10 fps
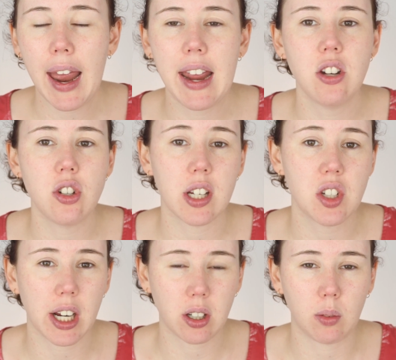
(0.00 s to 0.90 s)
And you can
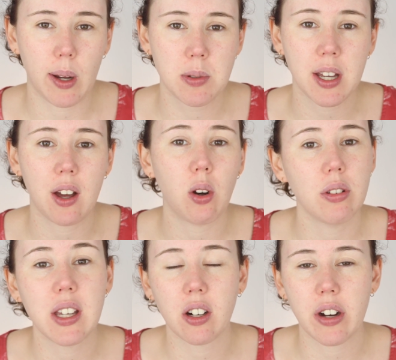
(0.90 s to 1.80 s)
check on the website all
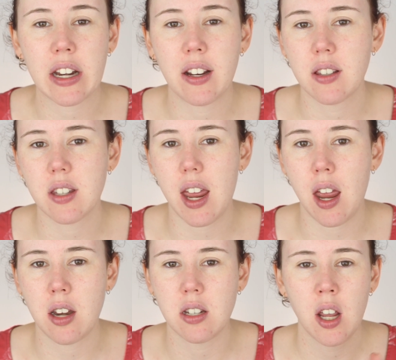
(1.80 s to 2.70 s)
the ingredients,
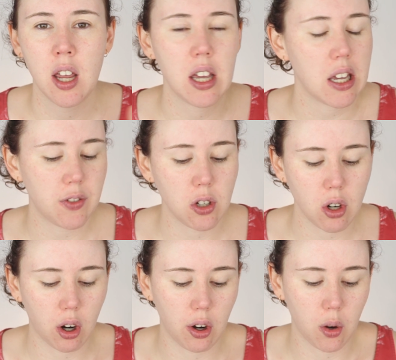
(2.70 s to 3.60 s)
and if you
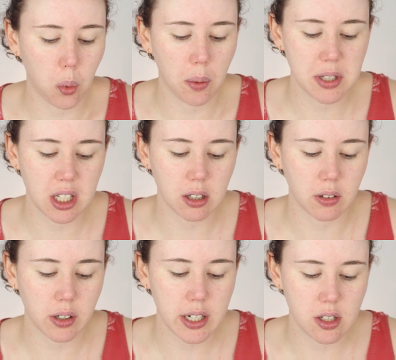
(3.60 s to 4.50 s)
know what particular
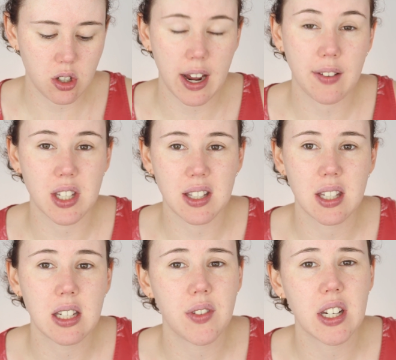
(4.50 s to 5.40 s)
ingredients you have
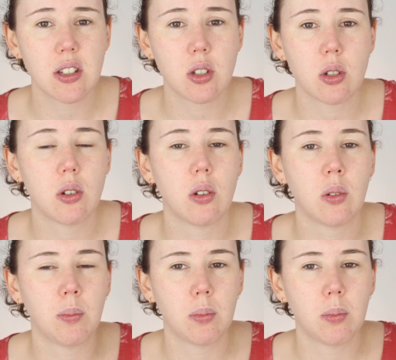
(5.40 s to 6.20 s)
sensitivities to,